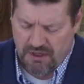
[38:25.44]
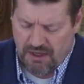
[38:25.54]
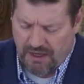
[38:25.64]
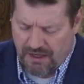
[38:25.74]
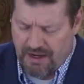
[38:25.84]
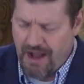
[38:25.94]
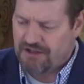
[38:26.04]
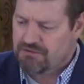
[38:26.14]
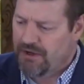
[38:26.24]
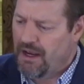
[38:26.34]
And he
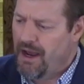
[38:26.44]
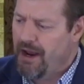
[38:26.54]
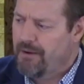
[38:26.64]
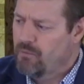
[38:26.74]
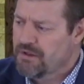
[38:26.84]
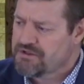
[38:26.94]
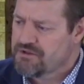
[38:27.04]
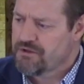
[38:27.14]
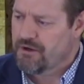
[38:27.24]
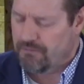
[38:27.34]
asked me, hey, what's
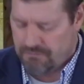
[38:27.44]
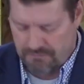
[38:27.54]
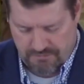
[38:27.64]
new?